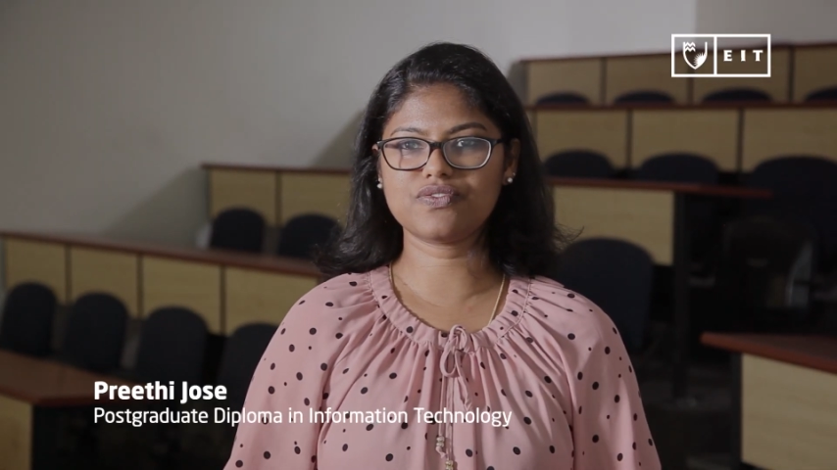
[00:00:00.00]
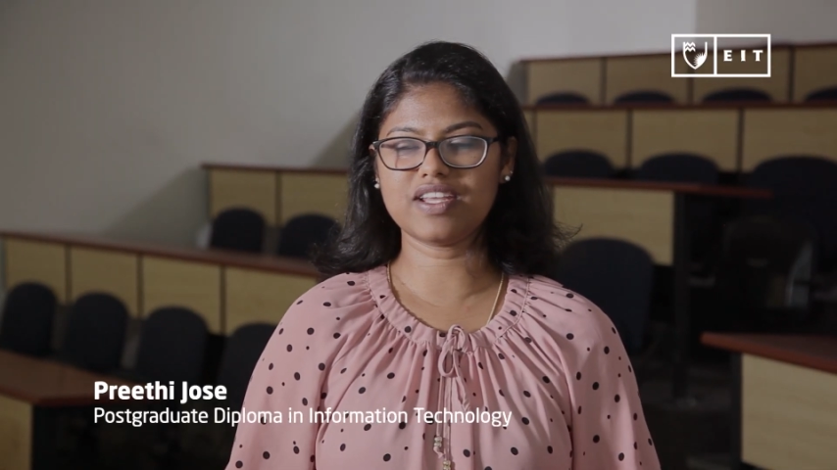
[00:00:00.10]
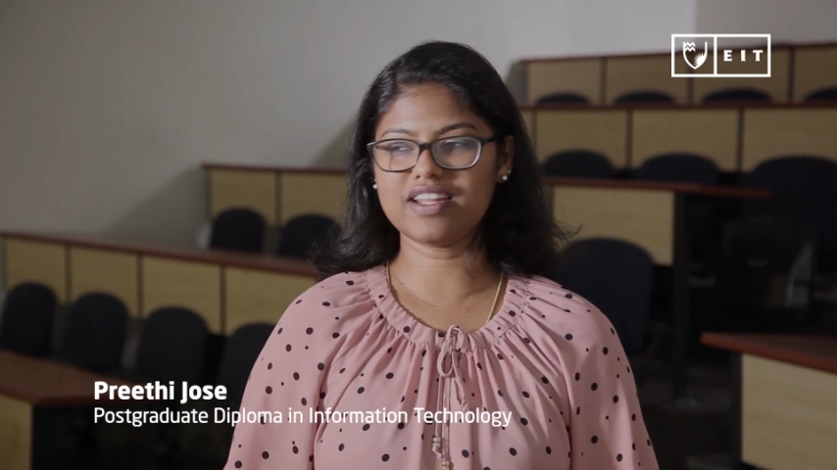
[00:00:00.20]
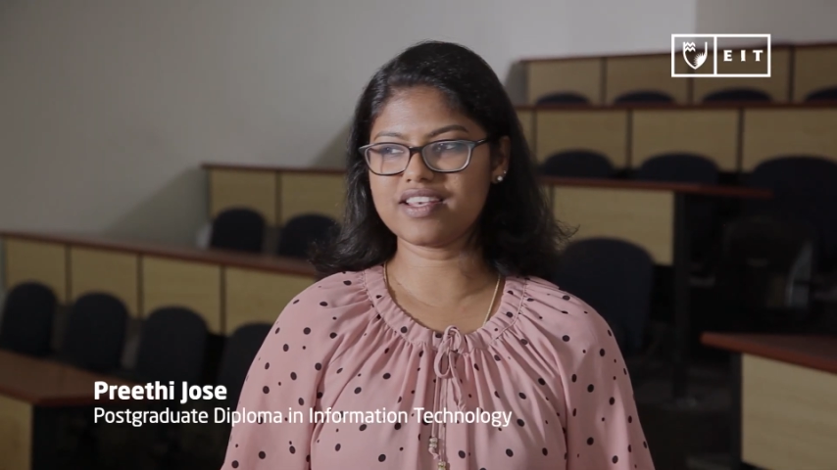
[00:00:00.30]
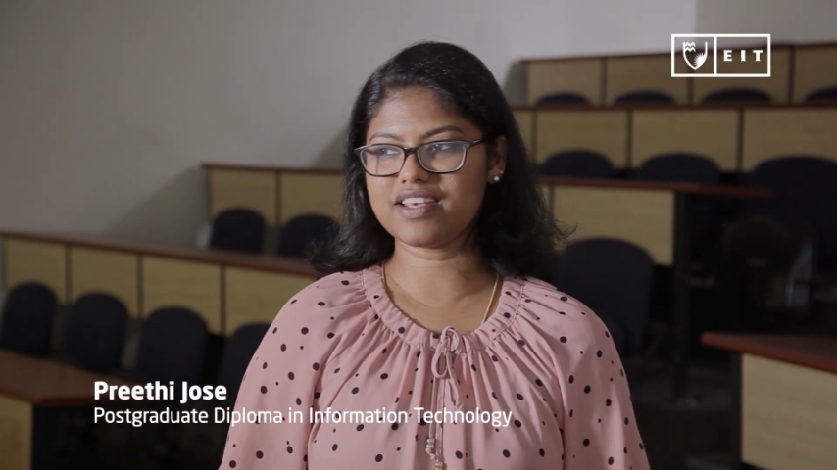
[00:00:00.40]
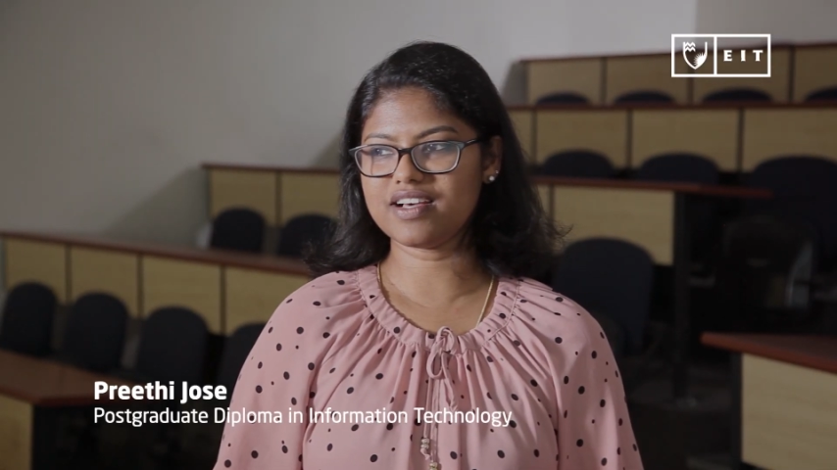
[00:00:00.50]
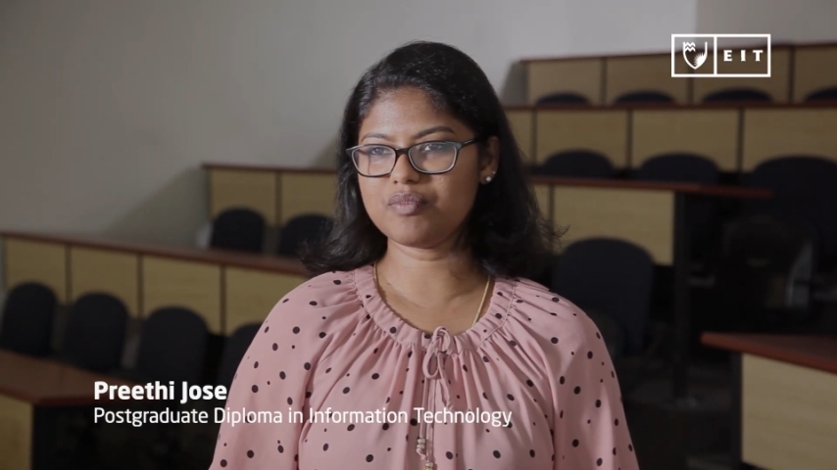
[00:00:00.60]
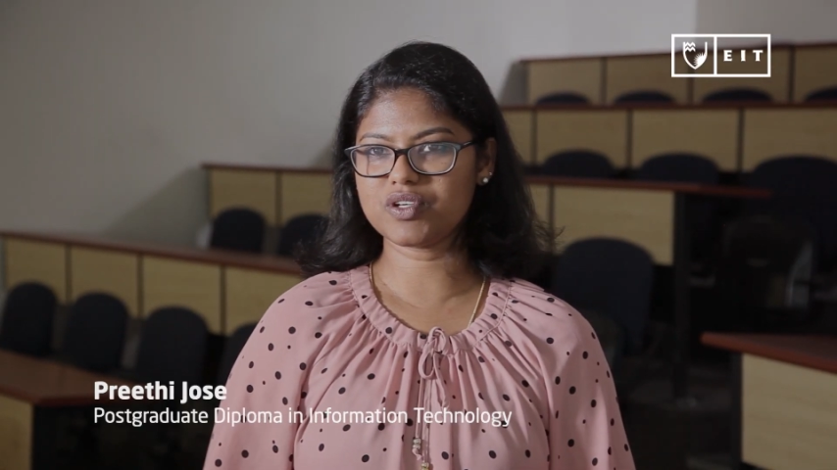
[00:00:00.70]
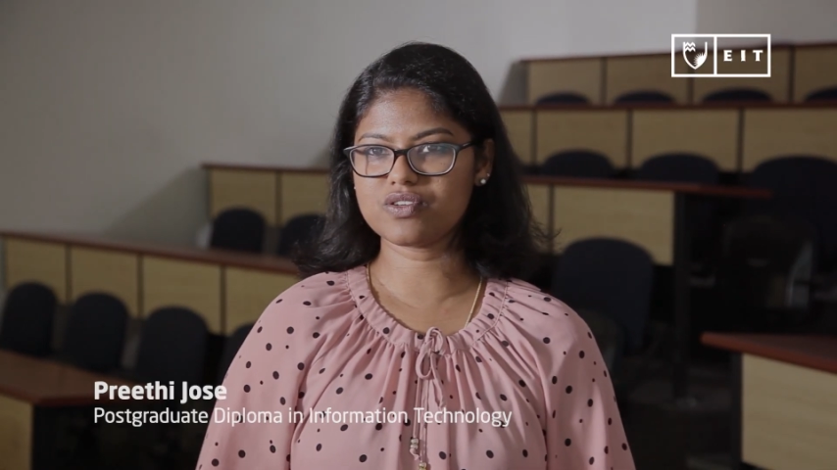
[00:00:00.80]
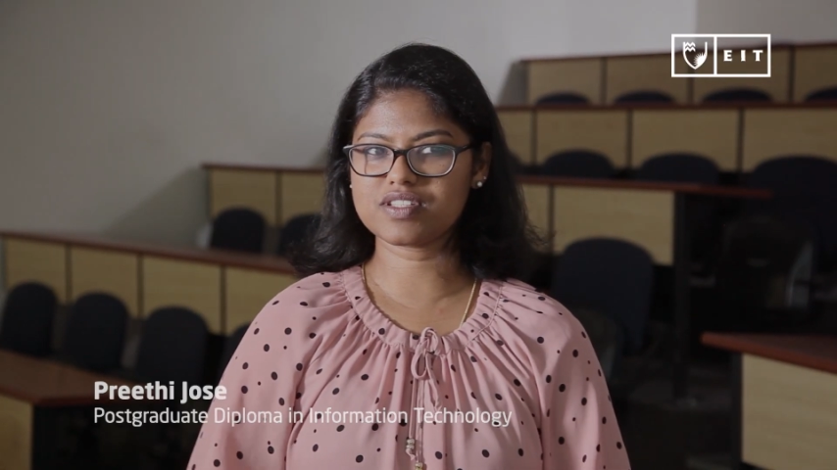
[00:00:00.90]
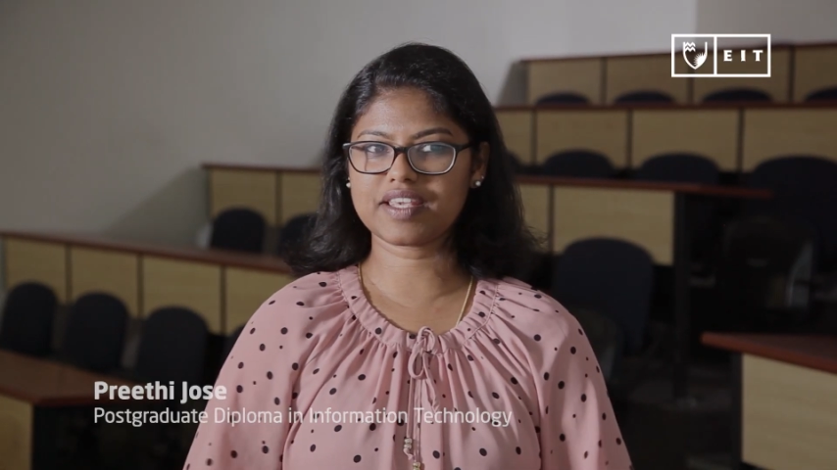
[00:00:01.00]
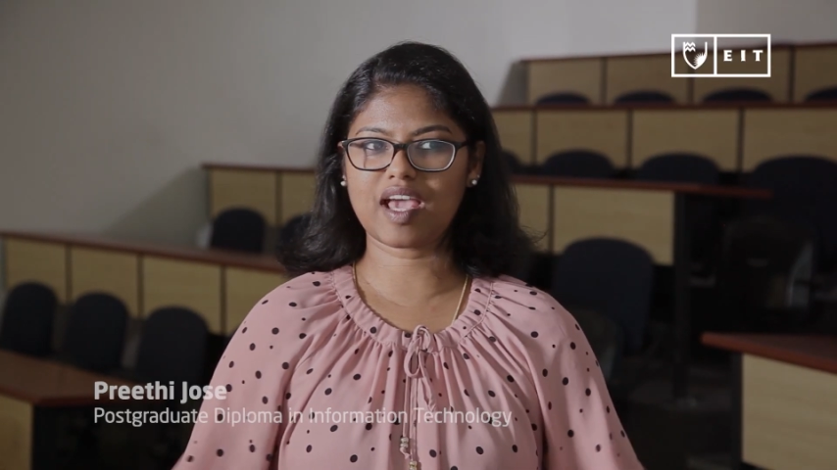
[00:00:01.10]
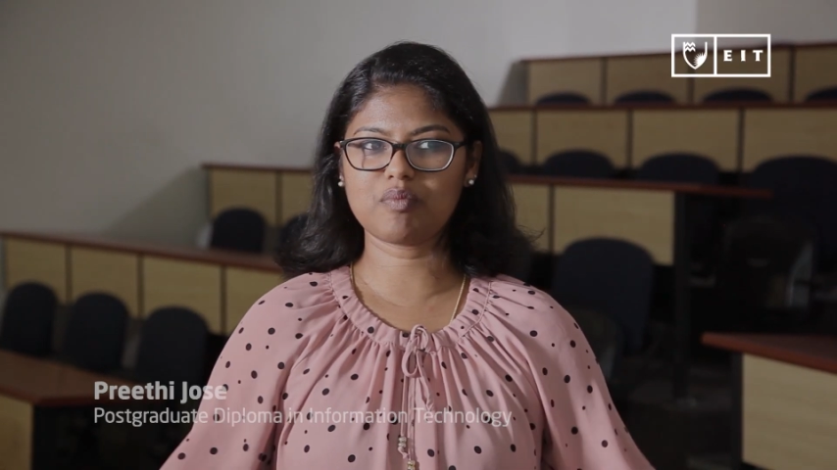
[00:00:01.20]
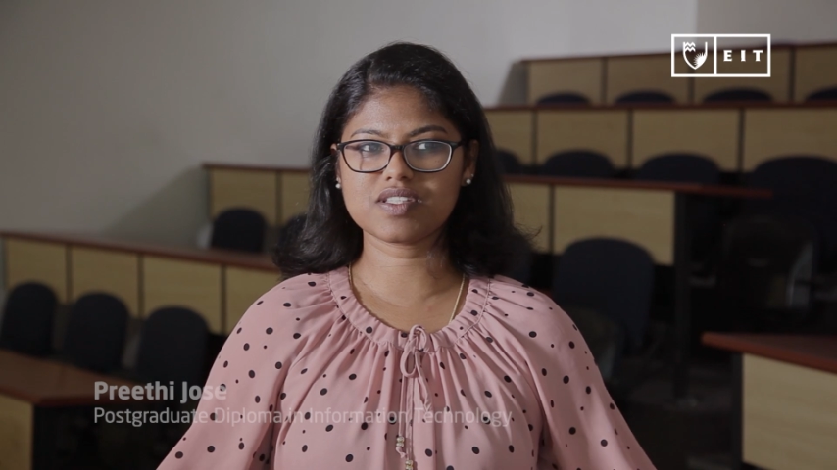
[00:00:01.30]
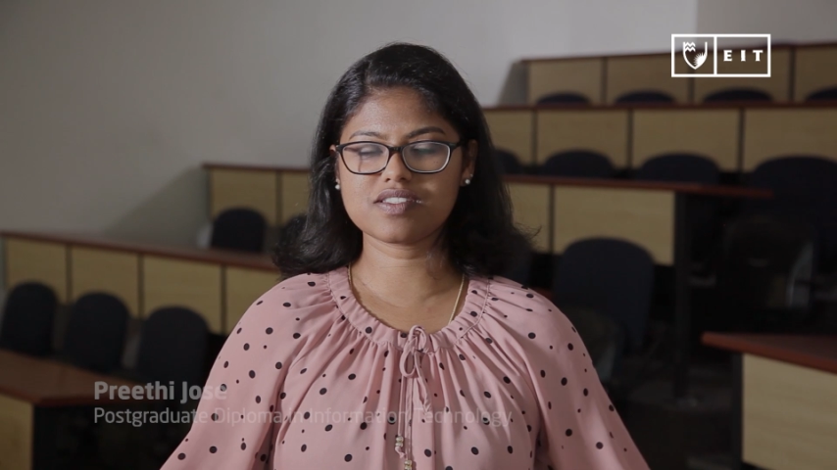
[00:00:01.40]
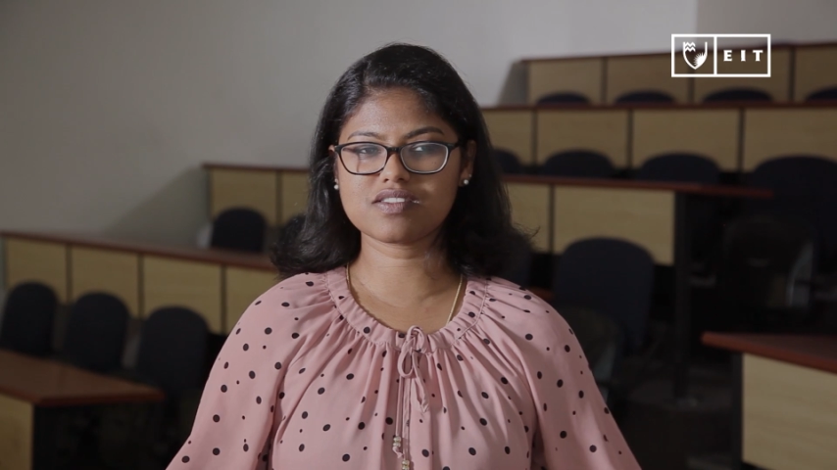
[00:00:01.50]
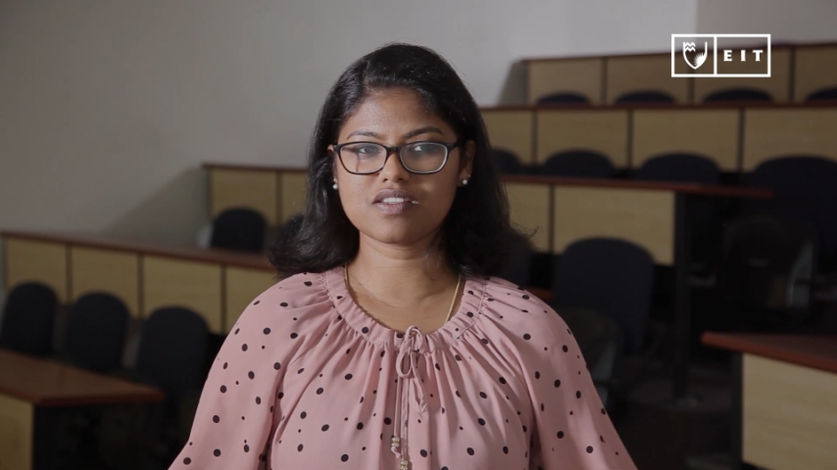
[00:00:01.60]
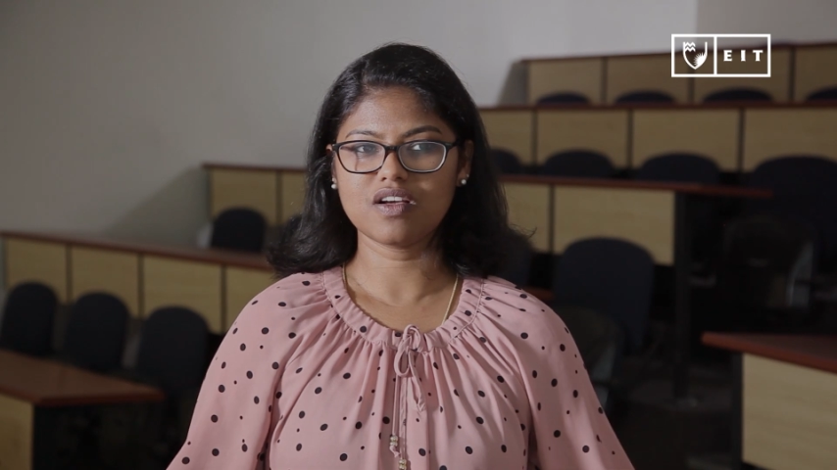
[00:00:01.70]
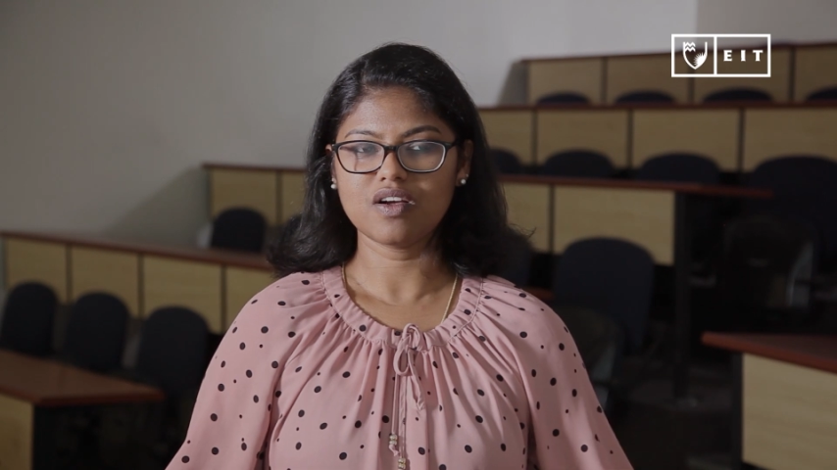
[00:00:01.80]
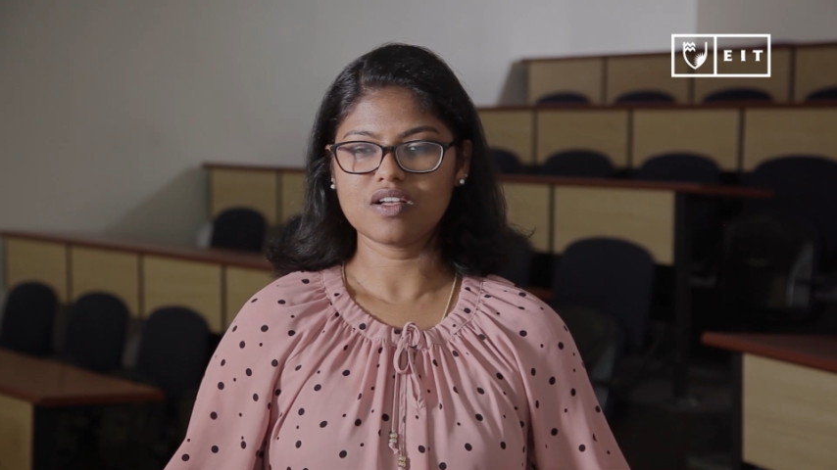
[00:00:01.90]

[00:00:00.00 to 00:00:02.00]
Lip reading: feeling here because the campus is